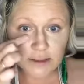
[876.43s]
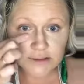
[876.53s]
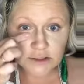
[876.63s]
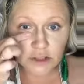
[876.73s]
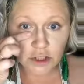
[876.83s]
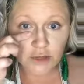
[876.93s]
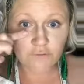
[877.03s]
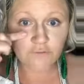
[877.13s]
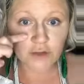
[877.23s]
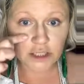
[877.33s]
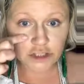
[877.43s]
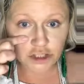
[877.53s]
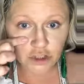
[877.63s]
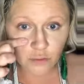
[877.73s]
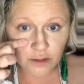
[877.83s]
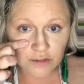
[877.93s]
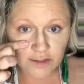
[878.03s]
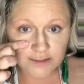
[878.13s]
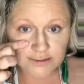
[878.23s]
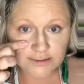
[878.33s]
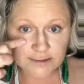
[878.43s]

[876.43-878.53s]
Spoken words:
to look flush with this.